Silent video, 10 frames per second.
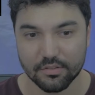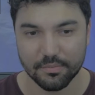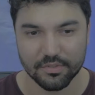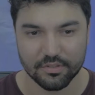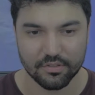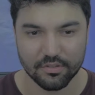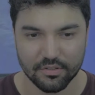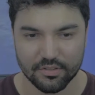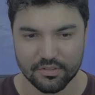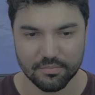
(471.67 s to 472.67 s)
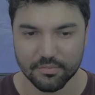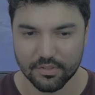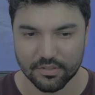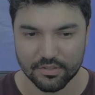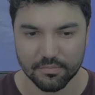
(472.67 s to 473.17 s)
commissioner
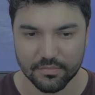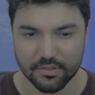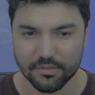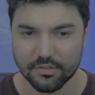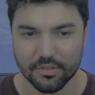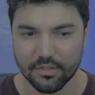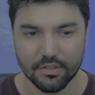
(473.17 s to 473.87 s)
exempt list.